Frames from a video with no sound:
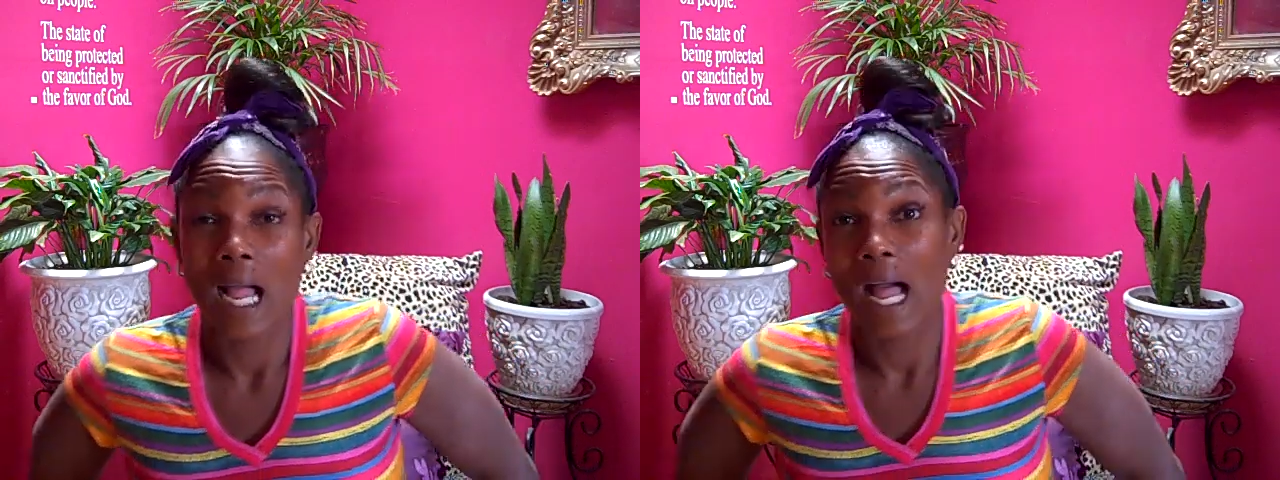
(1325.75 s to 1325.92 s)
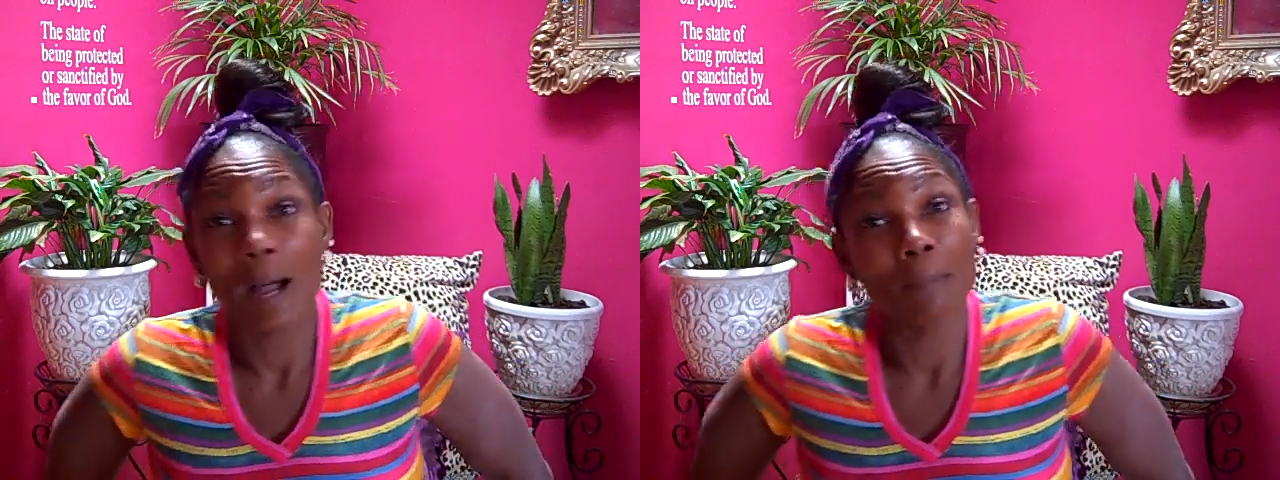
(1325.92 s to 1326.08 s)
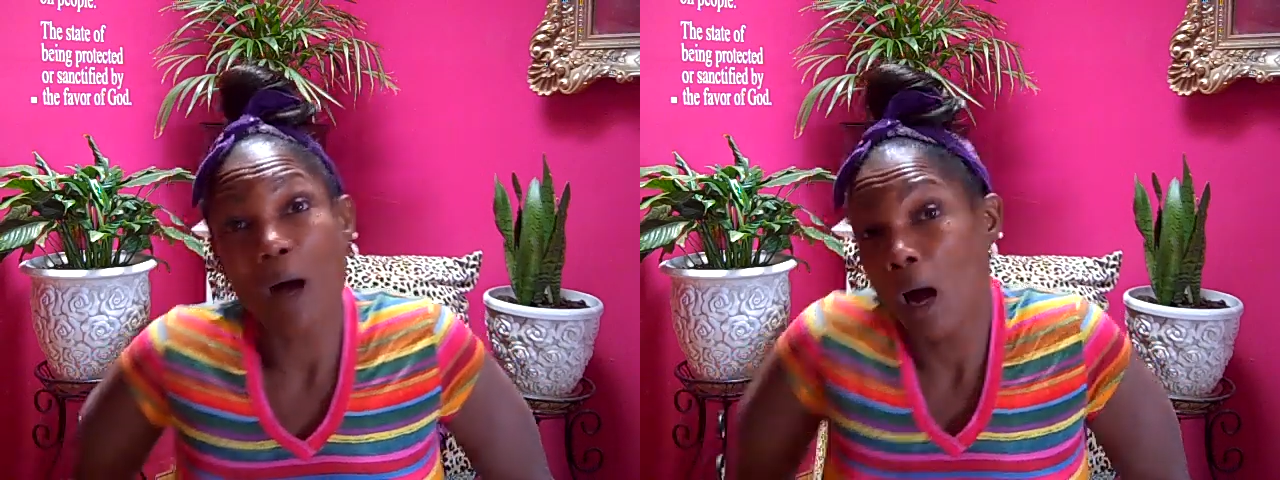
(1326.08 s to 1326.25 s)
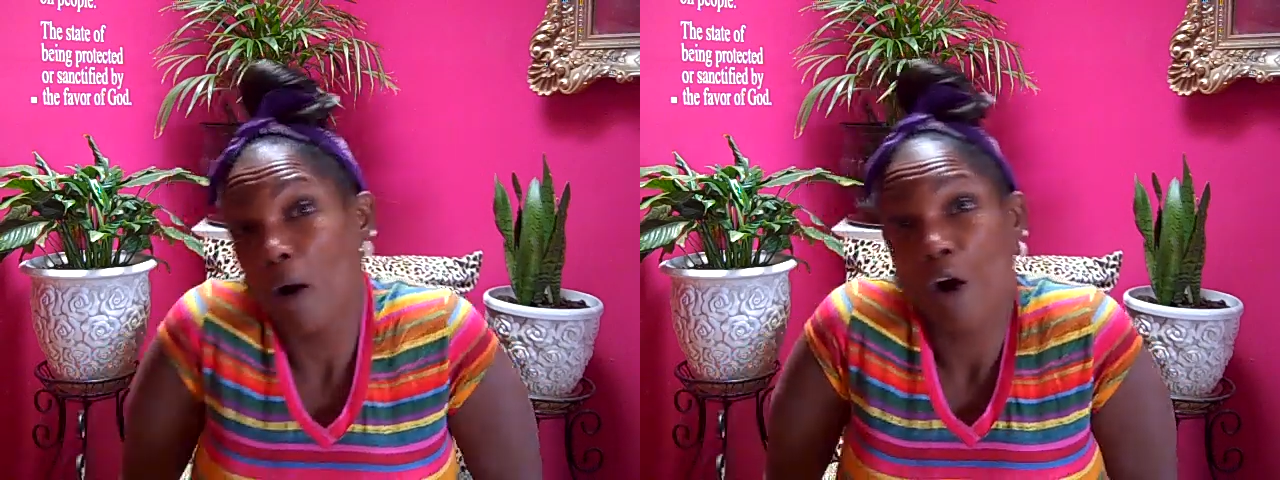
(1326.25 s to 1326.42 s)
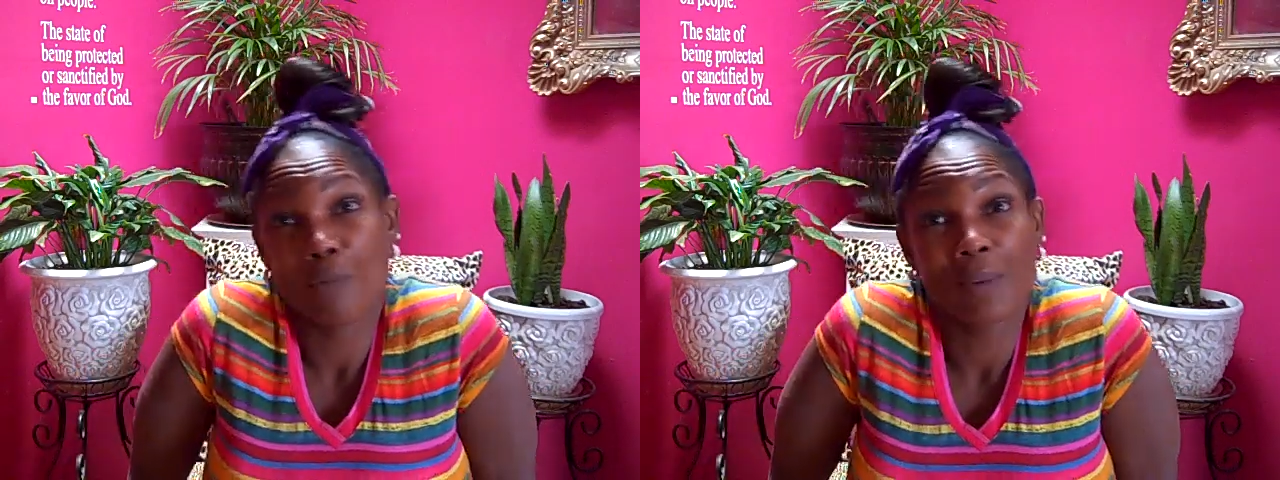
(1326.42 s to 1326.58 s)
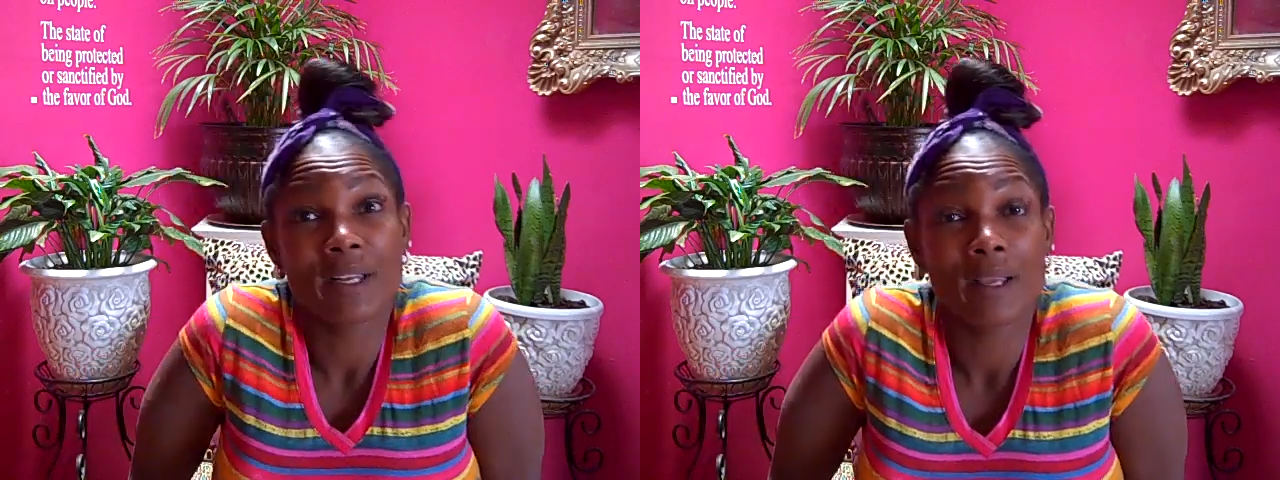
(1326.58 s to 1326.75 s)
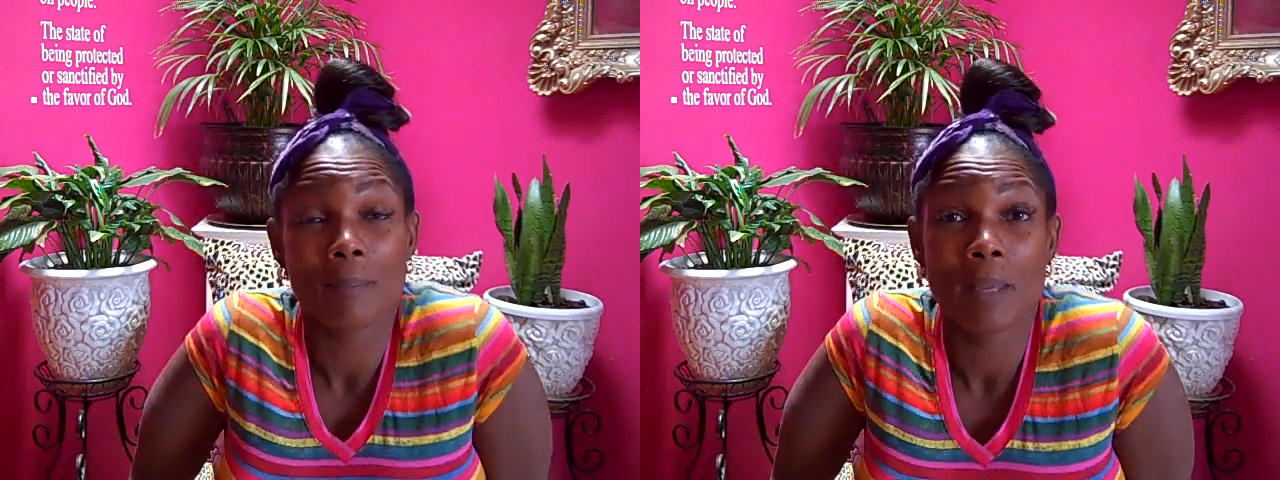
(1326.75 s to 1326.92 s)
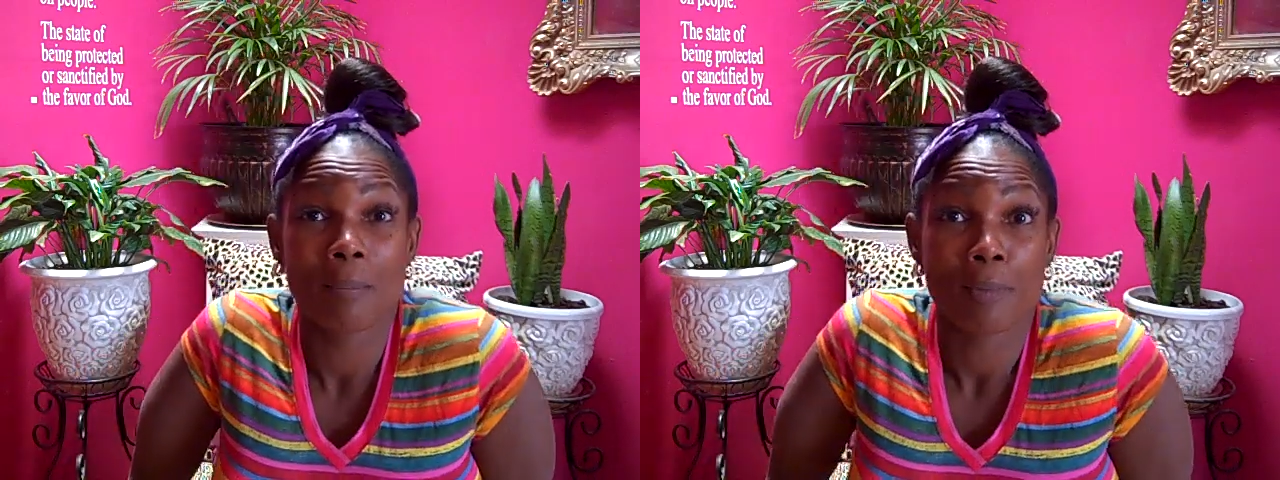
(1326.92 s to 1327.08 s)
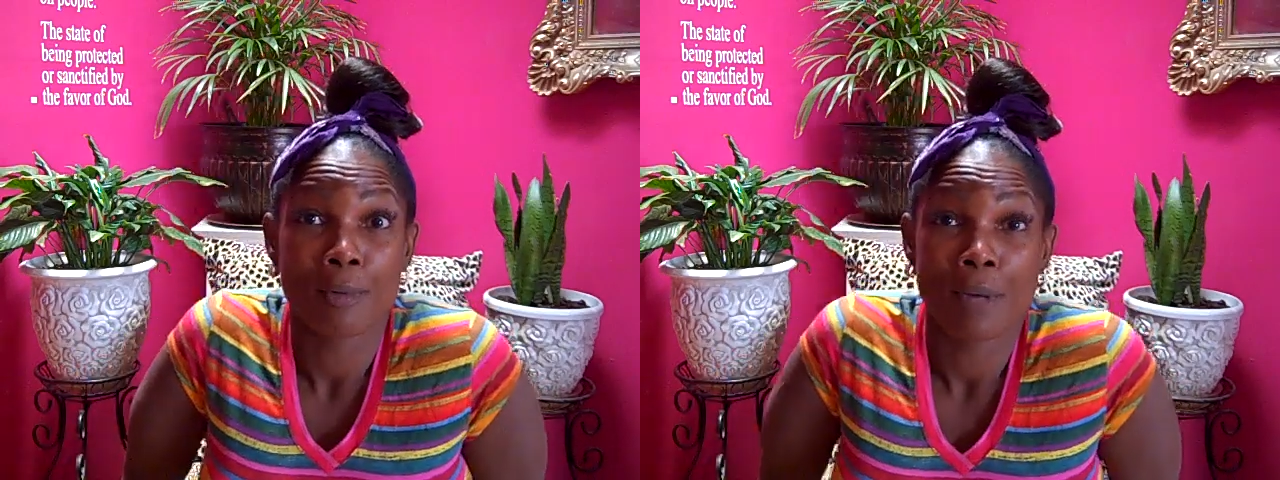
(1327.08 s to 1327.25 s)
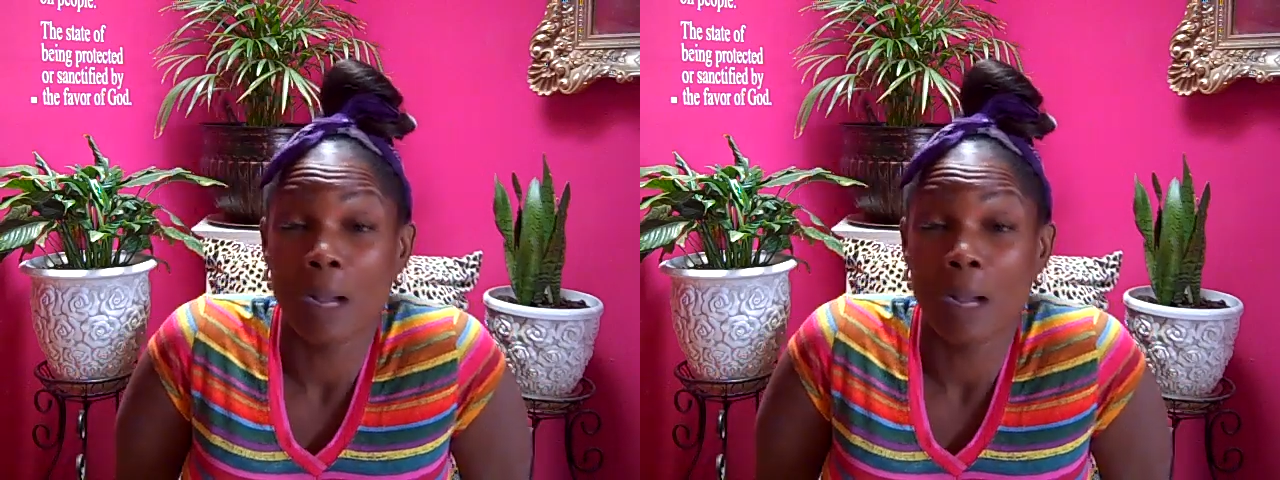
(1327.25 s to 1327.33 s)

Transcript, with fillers: I'm already a member.